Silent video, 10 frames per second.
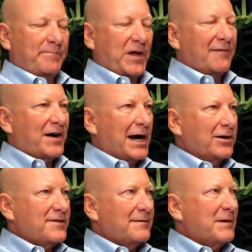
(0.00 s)
I've
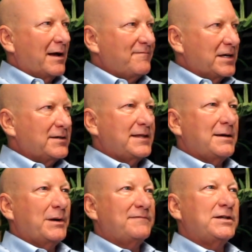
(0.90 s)
hired them, I've vetted
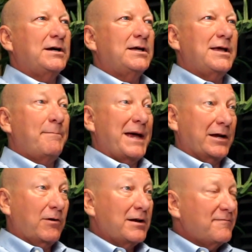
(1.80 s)
them, I've done a
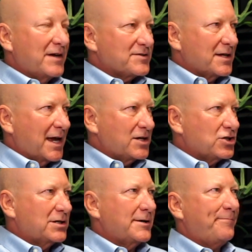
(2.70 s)
background
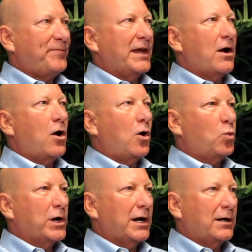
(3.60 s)
investigation. They all
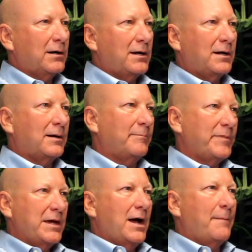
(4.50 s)
wear
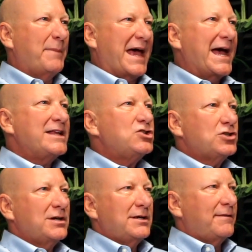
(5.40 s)
a
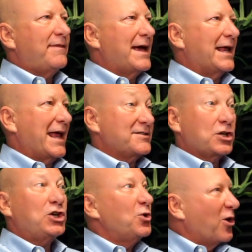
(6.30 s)
badge that has a
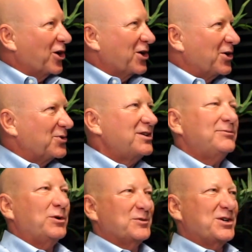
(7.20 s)
QR code.
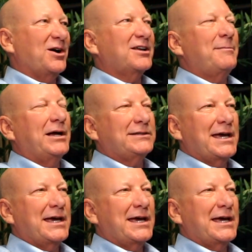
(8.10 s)
We were talking about that